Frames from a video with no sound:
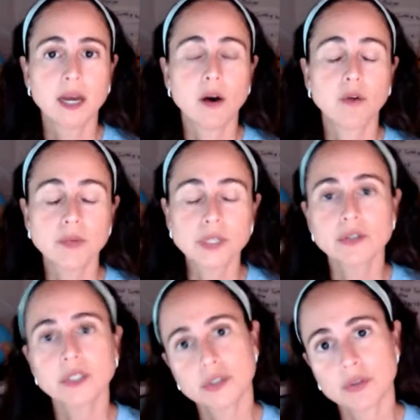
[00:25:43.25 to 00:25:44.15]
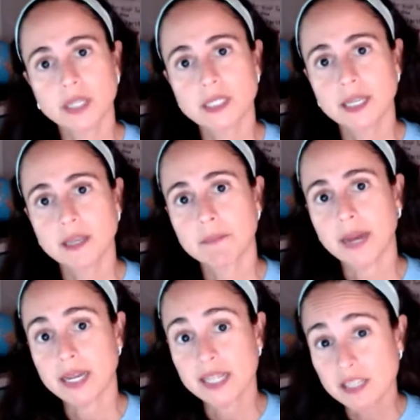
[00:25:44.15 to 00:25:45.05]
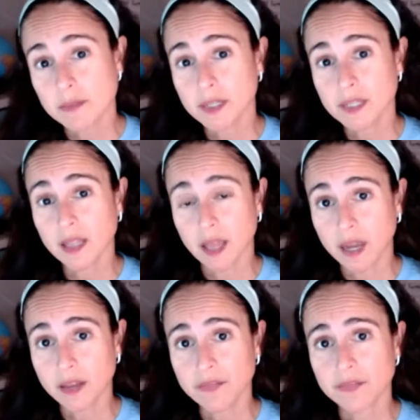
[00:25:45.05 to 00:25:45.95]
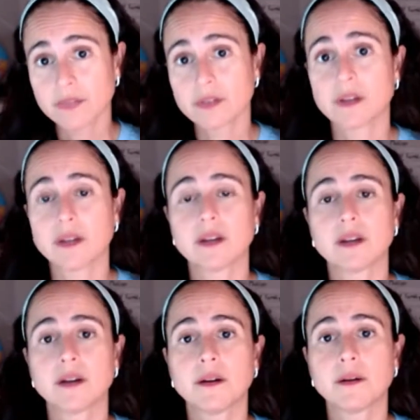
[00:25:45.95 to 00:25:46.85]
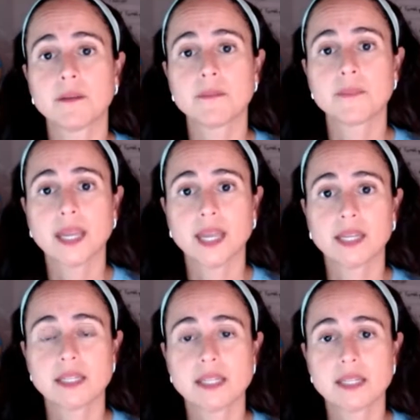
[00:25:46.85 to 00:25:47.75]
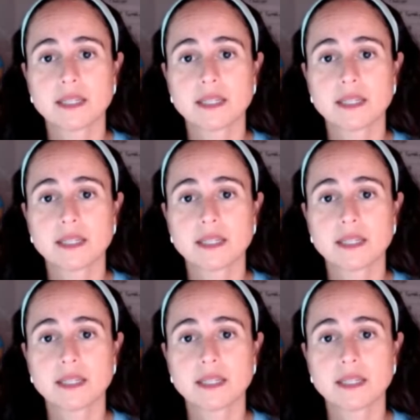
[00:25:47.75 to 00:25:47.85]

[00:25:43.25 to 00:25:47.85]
originally trying to keep my husband alive. And